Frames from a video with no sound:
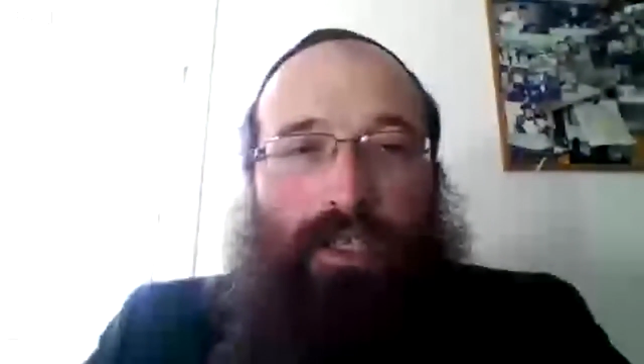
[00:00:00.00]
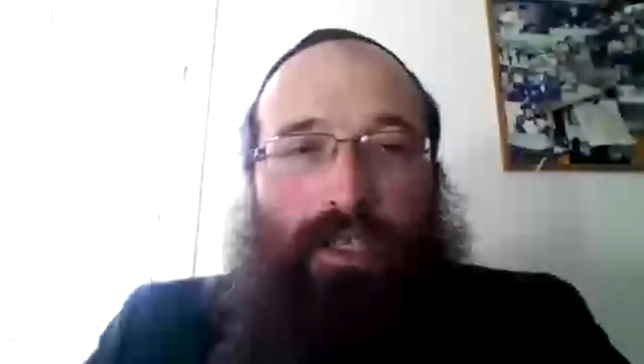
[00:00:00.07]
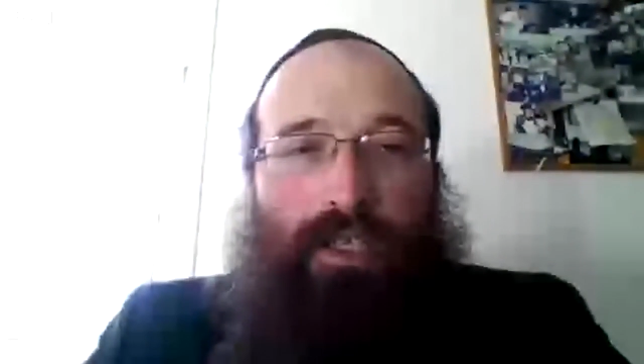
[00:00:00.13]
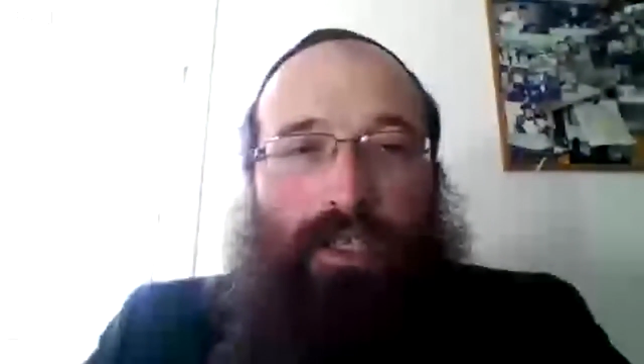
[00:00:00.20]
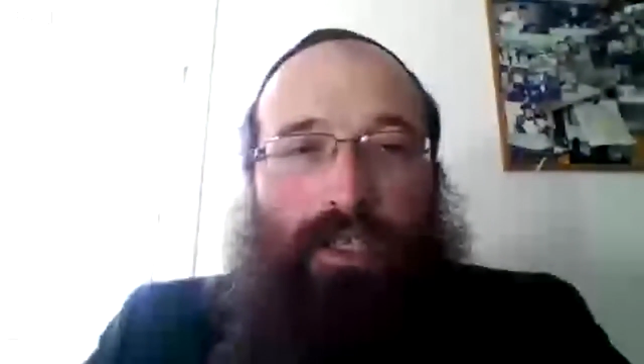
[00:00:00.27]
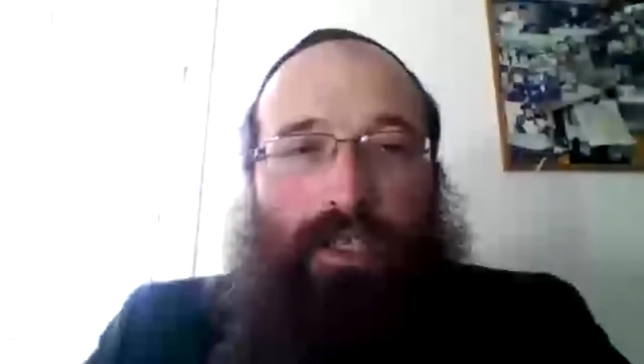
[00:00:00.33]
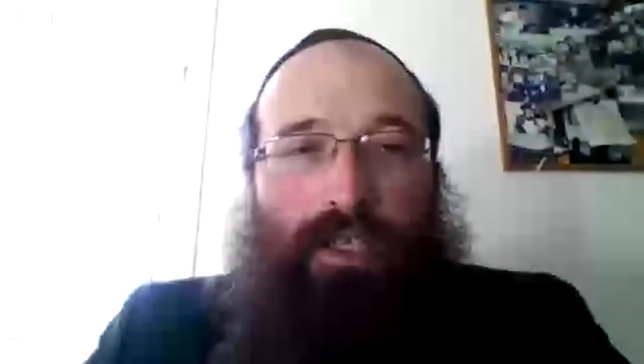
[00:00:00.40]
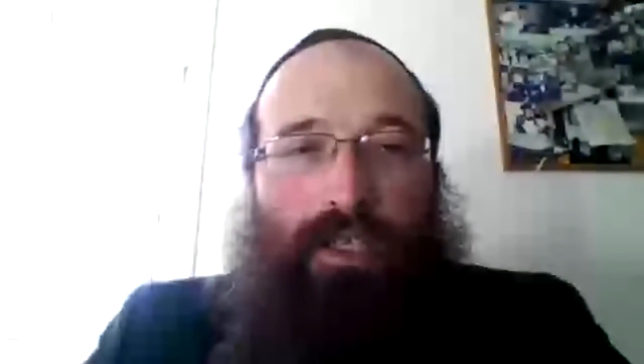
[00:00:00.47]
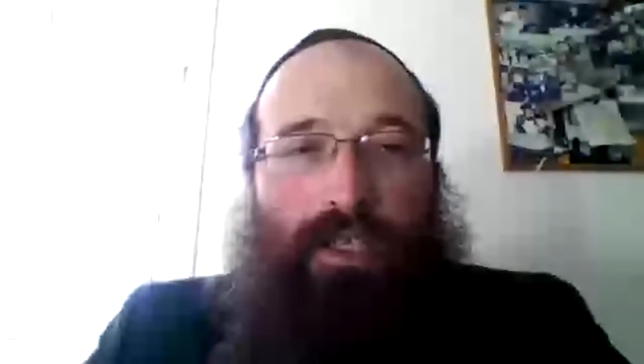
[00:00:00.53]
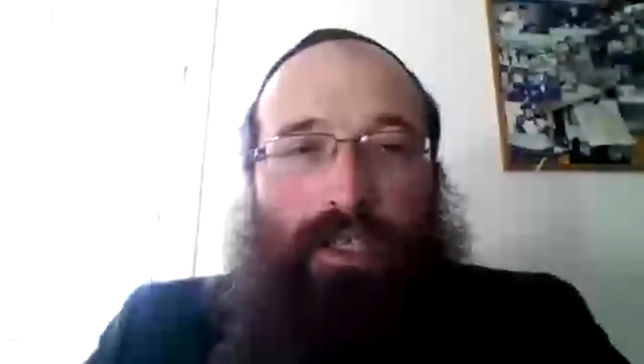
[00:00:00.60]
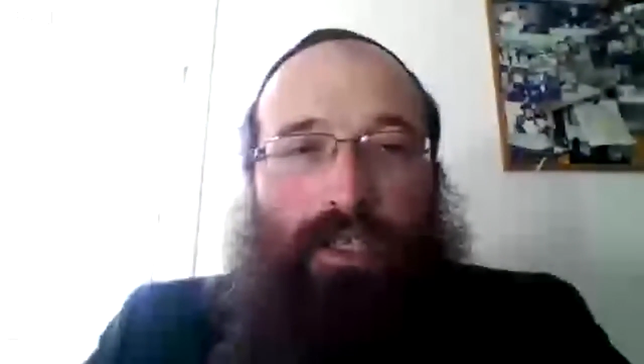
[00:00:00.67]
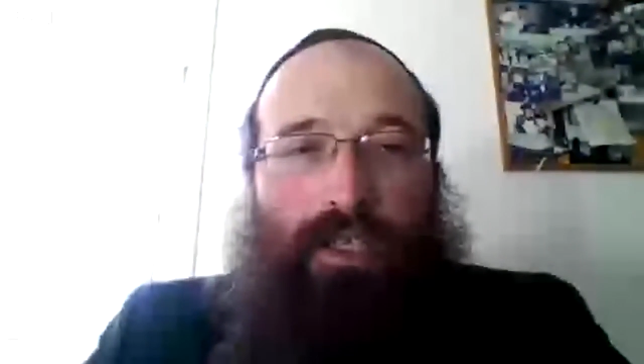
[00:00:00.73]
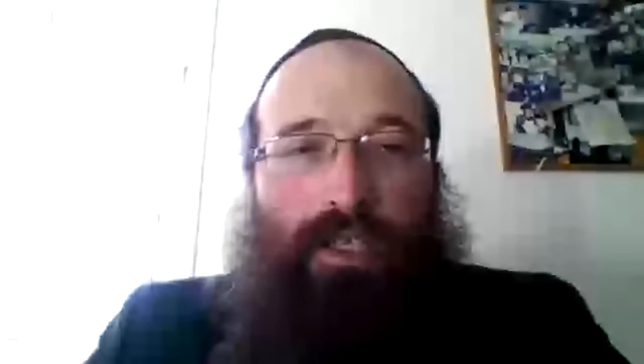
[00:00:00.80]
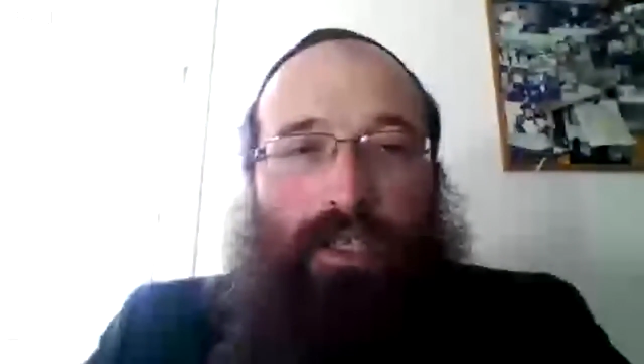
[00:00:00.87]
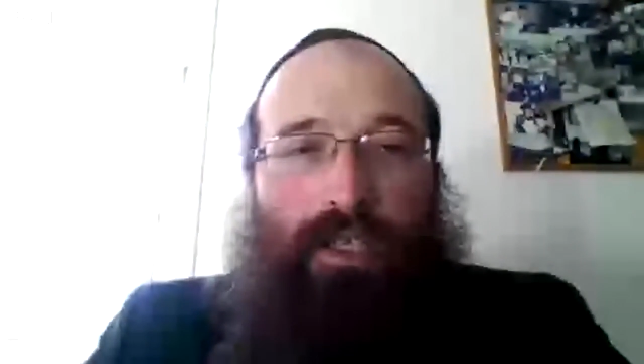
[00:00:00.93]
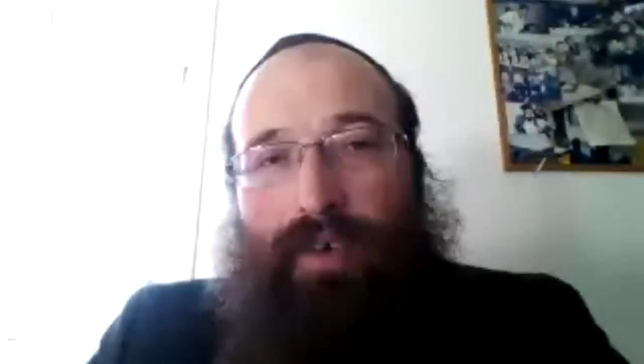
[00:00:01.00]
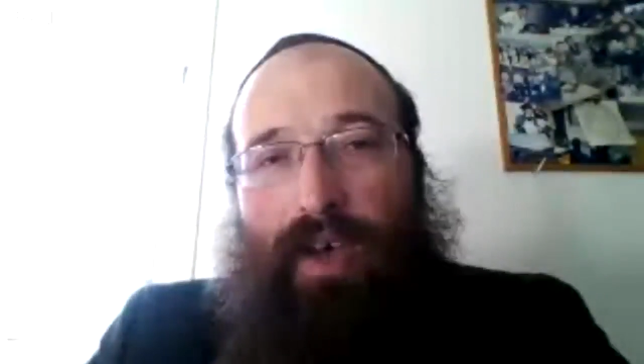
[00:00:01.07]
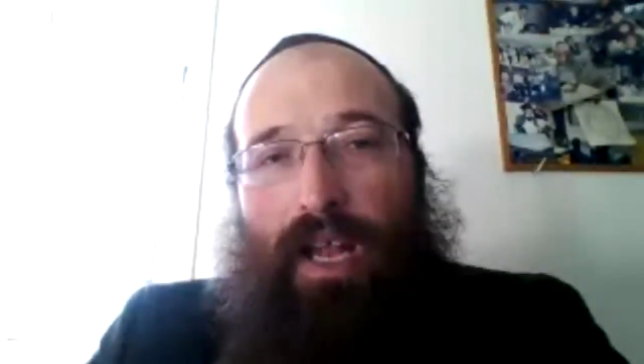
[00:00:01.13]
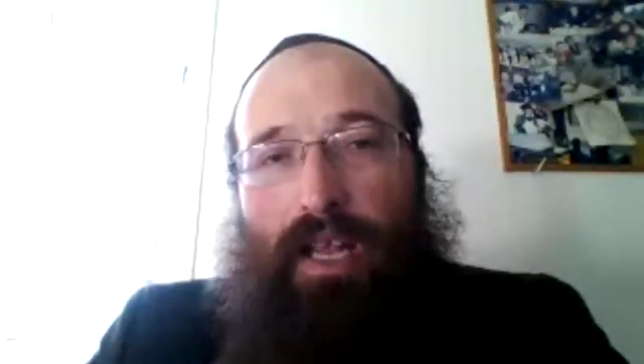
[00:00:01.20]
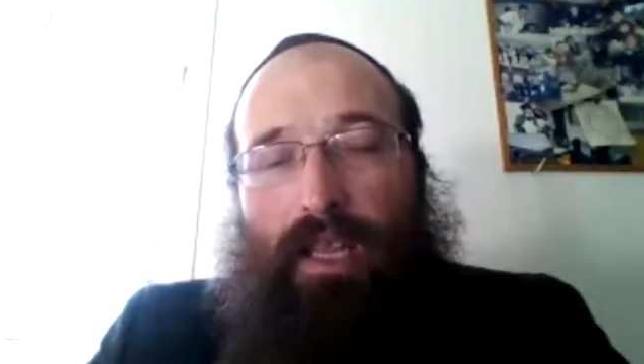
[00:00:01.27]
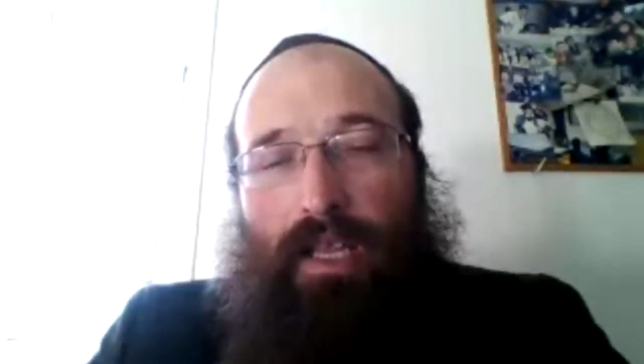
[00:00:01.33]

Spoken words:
and 7 years of dividing the